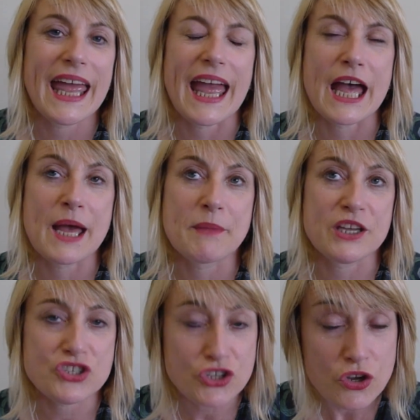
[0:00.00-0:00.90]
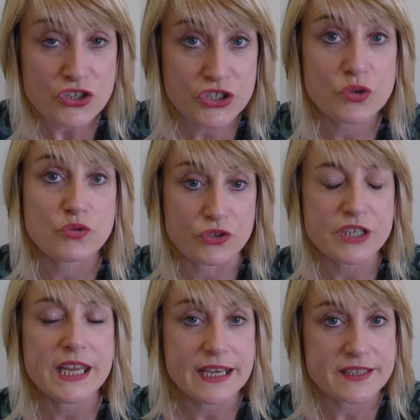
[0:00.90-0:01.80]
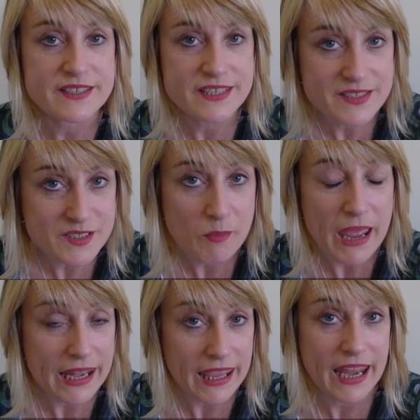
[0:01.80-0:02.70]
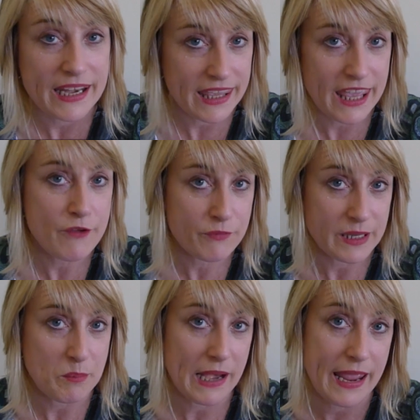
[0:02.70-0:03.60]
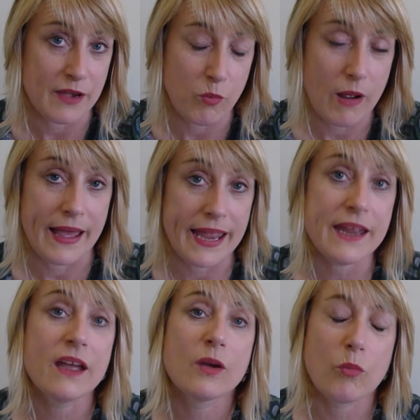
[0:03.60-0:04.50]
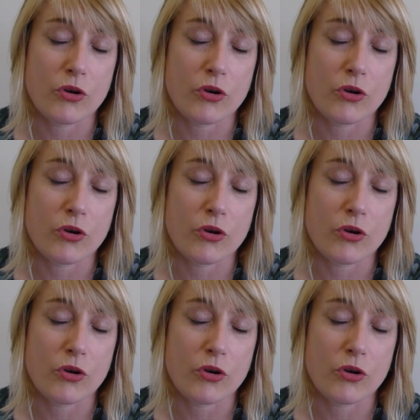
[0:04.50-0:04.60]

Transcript: and show children in a systematic and a carefully planned way